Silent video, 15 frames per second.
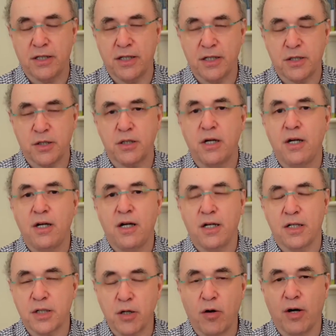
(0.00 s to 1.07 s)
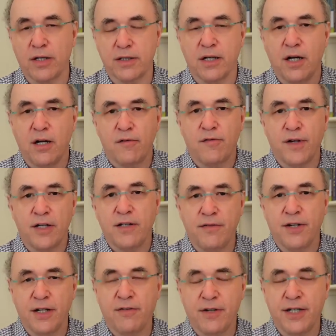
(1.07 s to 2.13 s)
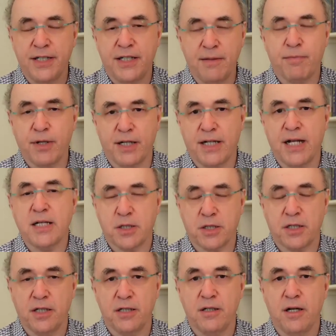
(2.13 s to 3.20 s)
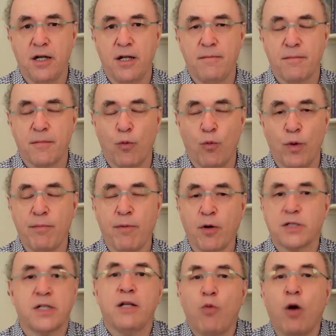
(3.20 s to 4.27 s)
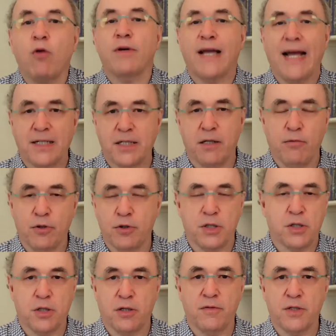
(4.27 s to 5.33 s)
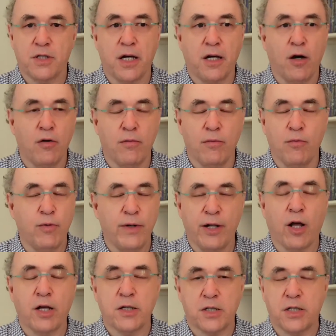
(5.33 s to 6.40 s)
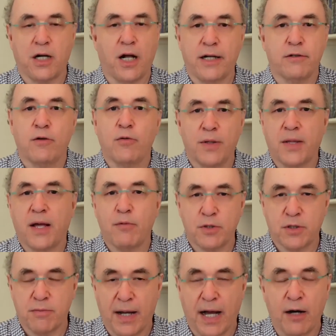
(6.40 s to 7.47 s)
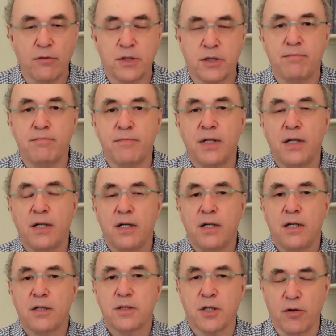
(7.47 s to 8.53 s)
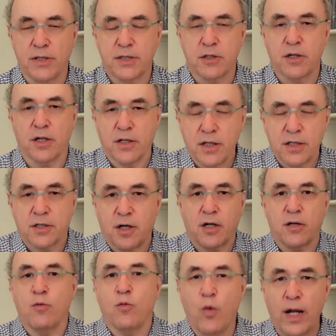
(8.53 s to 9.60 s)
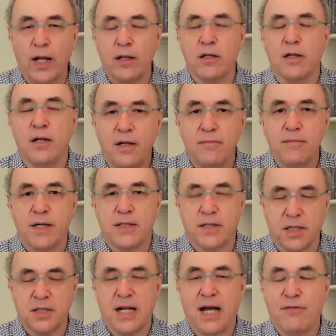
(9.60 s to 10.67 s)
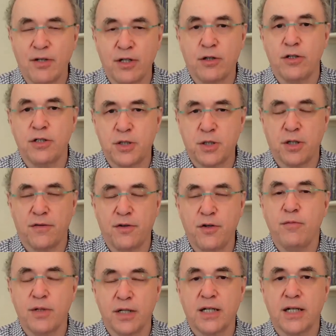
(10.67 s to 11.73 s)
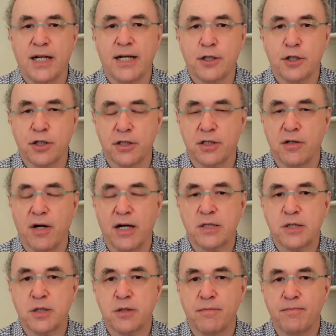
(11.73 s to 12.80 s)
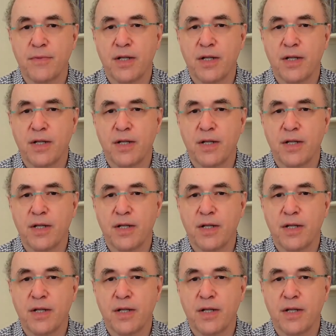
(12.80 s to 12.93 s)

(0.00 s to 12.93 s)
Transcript: this, and so on, very, very, very deeply nested, we mostly won't get it. We'll just sort of say, oh, we lost it. I don't know what that was about. So it's not a, it's not a well, it doesn't have a good sort of human connection to us.